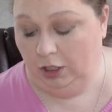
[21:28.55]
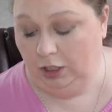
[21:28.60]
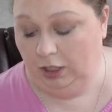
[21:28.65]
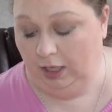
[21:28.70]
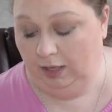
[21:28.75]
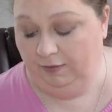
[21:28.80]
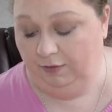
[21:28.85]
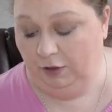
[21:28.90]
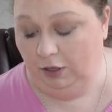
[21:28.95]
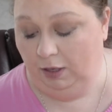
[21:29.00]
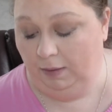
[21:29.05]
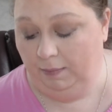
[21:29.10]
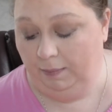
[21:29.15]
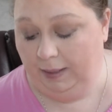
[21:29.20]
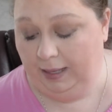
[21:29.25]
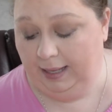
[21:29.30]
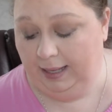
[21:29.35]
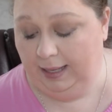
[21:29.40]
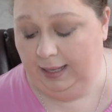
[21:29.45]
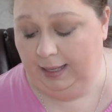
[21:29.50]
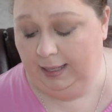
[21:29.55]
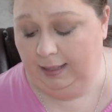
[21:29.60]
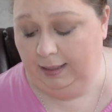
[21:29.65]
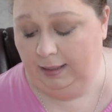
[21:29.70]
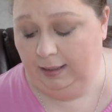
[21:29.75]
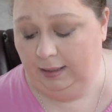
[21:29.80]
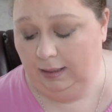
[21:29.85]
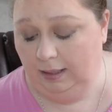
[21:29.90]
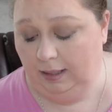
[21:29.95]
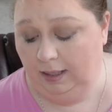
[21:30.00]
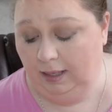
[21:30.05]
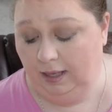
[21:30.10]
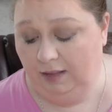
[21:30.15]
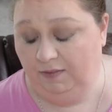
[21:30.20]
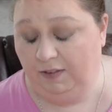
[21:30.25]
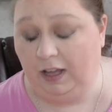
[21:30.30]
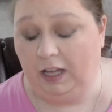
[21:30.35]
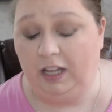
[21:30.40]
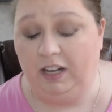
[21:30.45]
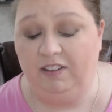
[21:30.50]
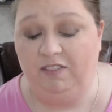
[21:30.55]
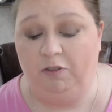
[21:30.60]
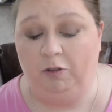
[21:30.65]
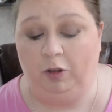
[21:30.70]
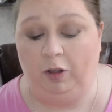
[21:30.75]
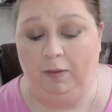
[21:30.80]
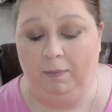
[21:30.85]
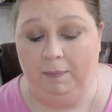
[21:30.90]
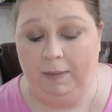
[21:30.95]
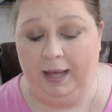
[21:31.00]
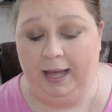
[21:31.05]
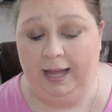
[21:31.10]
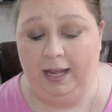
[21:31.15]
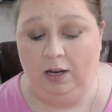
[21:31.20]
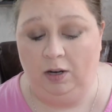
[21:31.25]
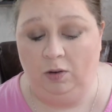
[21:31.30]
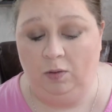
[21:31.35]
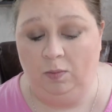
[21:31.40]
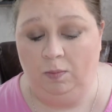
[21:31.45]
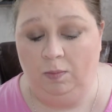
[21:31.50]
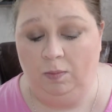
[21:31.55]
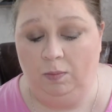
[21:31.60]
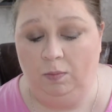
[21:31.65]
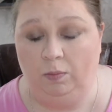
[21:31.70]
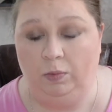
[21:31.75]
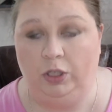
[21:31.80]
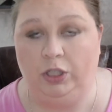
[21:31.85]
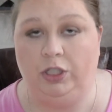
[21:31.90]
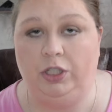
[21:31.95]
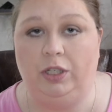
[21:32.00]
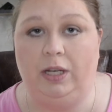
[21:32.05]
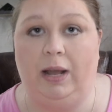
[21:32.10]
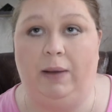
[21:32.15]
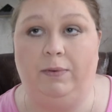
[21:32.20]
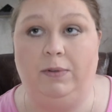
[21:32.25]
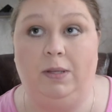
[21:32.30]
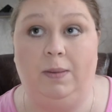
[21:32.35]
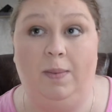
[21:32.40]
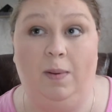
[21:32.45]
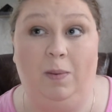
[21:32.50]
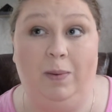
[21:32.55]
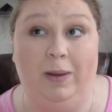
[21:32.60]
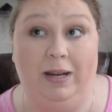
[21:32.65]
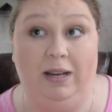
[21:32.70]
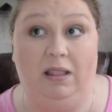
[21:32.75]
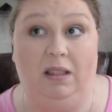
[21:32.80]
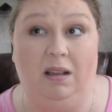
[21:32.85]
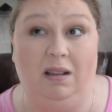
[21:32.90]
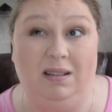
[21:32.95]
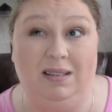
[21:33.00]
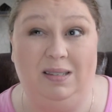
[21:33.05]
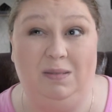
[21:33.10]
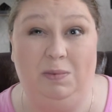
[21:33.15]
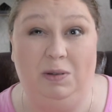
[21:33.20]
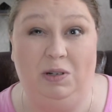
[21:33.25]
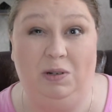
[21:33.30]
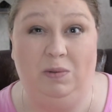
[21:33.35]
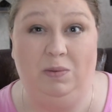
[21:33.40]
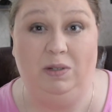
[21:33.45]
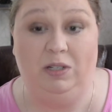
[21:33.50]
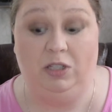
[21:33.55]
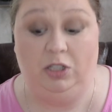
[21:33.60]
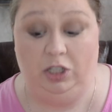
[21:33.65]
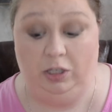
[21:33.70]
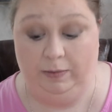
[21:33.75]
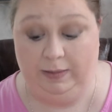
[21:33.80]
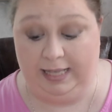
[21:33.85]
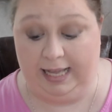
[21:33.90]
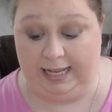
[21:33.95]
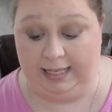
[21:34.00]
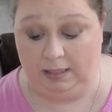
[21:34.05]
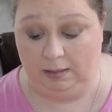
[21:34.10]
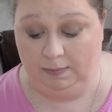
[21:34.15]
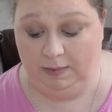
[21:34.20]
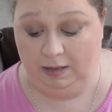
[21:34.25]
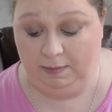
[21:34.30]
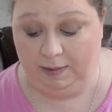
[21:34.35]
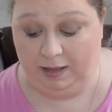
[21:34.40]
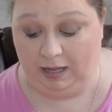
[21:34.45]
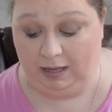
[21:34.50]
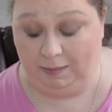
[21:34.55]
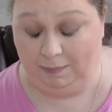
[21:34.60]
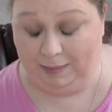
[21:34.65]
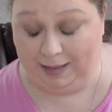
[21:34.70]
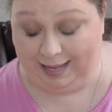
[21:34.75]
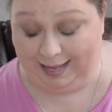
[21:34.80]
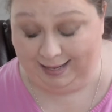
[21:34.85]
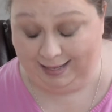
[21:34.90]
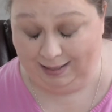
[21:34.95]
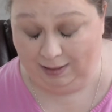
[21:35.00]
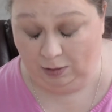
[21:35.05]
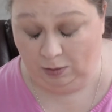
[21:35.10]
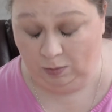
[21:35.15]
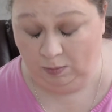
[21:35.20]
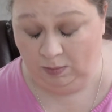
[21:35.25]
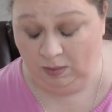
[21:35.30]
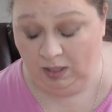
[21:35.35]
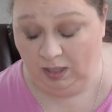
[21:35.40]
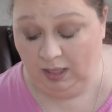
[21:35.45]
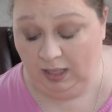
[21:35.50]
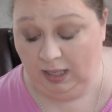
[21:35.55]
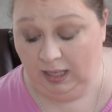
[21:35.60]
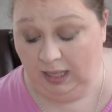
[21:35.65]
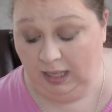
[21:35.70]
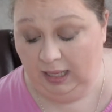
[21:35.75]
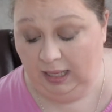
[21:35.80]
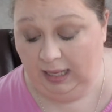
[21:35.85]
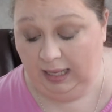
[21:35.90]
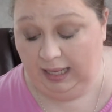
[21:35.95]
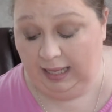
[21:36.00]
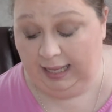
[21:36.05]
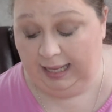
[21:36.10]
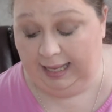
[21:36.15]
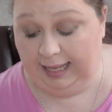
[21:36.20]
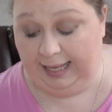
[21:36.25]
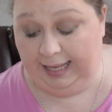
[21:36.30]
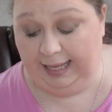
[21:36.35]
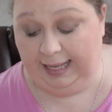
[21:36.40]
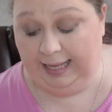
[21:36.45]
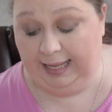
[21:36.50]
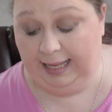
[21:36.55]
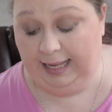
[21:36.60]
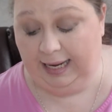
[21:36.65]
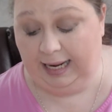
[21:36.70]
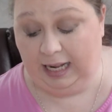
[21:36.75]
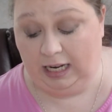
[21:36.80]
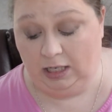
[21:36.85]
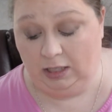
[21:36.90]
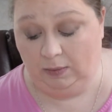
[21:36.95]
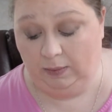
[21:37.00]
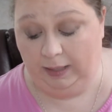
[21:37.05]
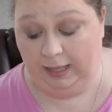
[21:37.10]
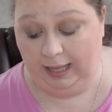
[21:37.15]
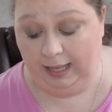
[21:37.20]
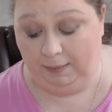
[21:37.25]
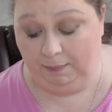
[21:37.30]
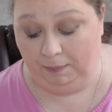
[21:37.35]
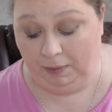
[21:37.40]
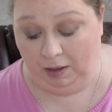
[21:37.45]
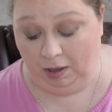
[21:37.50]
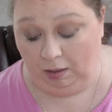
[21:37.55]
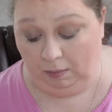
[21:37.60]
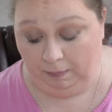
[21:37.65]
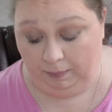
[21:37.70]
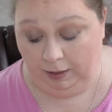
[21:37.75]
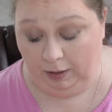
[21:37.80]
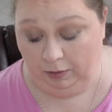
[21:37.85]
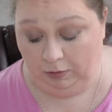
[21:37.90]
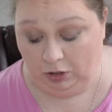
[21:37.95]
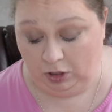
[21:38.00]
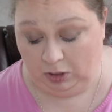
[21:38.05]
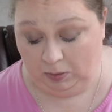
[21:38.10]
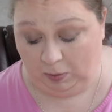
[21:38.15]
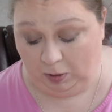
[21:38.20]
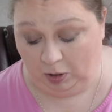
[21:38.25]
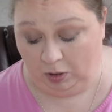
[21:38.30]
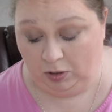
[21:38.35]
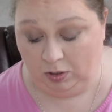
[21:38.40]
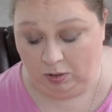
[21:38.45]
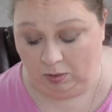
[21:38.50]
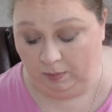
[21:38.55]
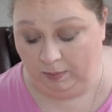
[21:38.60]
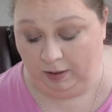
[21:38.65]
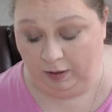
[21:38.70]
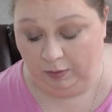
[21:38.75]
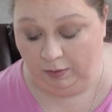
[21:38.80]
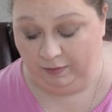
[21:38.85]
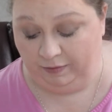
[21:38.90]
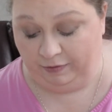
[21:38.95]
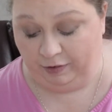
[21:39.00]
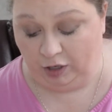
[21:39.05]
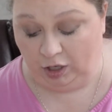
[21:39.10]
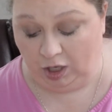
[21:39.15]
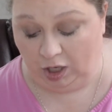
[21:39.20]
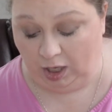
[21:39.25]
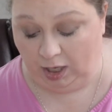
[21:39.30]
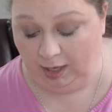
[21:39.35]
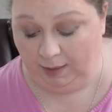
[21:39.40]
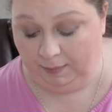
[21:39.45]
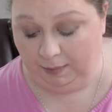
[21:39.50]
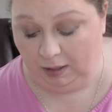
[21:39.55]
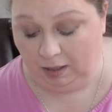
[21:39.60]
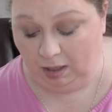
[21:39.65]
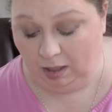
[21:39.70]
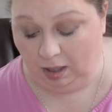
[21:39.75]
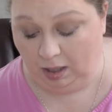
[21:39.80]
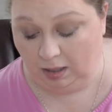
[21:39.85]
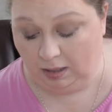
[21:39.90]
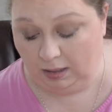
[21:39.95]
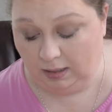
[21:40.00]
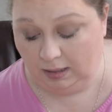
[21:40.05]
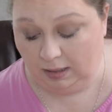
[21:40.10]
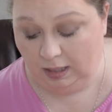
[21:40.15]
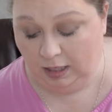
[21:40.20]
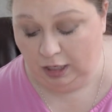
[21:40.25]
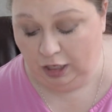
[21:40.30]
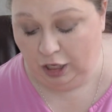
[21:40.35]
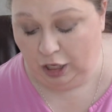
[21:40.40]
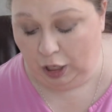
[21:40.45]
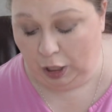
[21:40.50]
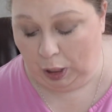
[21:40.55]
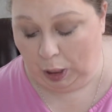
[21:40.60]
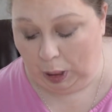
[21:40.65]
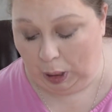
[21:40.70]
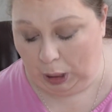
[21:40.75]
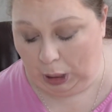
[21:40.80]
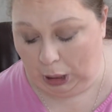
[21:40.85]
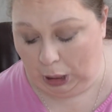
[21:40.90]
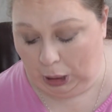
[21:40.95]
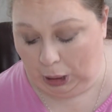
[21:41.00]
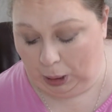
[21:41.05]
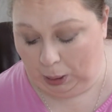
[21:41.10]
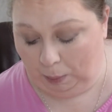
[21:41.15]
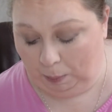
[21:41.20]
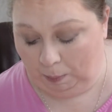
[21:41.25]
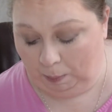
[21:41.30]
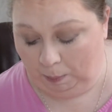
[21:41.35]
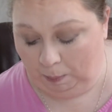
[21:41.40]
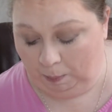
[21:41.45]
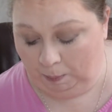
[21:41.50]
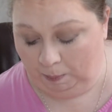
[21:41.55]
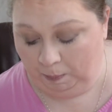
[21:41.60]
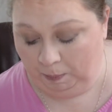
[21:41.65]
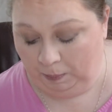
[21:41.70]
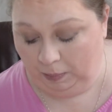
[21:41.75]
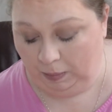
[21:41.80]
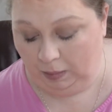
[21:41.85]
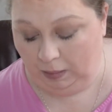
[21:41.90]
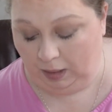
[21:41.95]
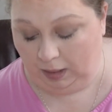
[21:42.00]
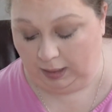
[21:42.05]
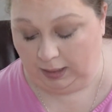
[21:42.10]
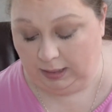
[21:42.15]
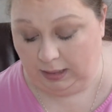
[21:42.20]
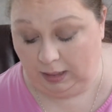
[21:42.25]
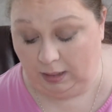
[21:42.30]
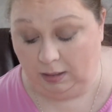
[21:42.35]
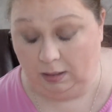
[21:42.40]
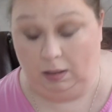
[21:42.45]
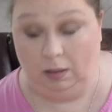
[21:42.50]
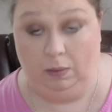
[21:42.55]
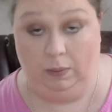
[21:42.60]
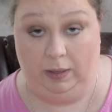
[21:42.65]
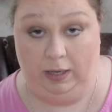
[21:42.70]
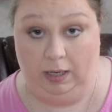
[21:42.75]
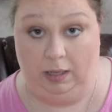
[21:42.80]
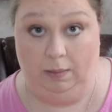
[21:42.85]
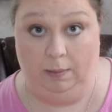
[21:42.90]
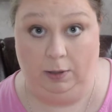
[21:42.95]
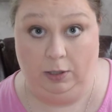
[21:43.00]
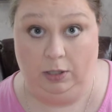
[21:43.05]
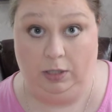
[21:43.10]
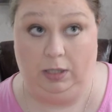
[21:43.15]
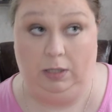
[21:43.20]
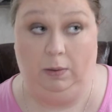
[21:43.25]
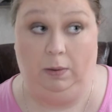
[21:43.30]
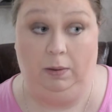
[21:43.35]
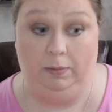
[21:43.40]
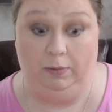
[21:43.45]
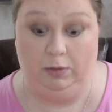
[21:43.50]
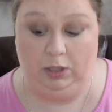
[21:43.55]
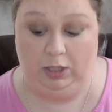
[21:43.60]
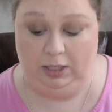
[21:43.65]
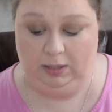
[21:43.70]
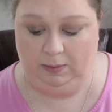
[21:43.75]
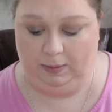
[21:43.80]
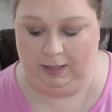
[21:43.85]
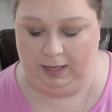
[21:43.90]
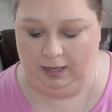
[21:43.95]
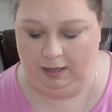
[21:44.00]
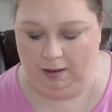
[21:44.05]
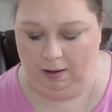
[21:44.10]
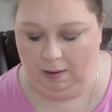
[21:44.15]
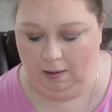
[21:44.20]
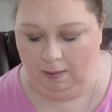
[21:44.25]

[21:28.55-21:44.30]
If you combined if I could have combined them, which I was on my way to the hospital when she was asking me about combining them, and I just went ahead and bought them both, just purchased them both and forgot it because, um, like I said, I was on the way to the emergency room chest pain.